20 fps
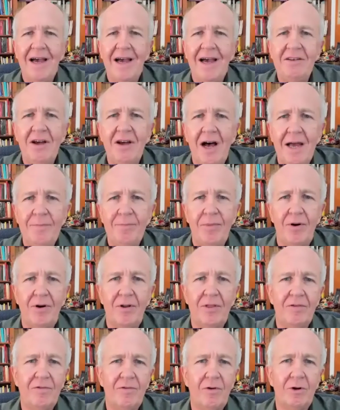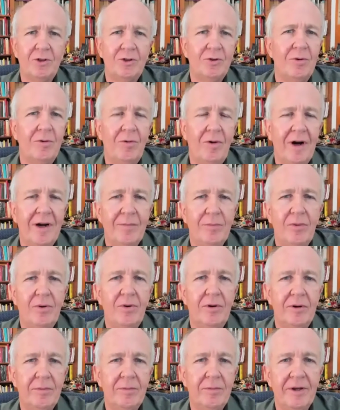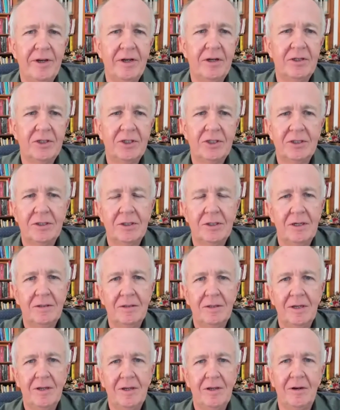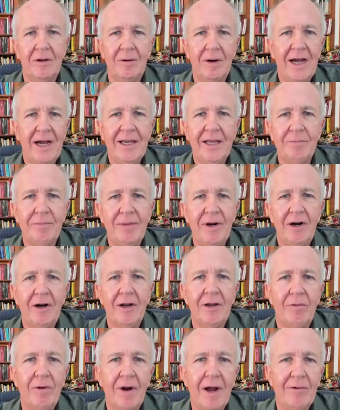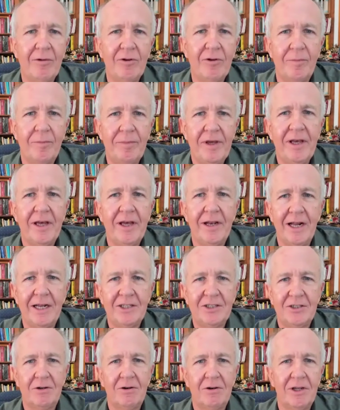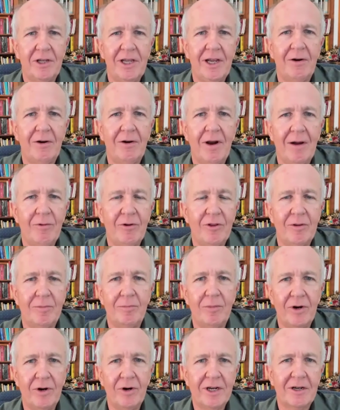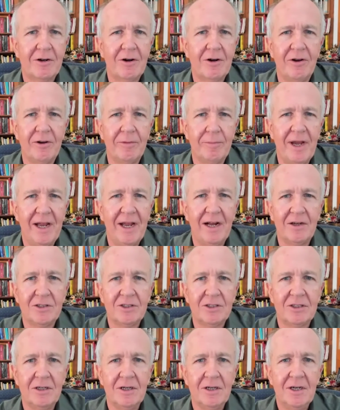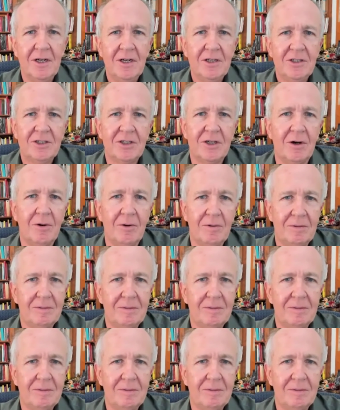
type on the virtual whiteboard because, I can barely write with a pen. I certainly can't write with a brick called a mouse. So,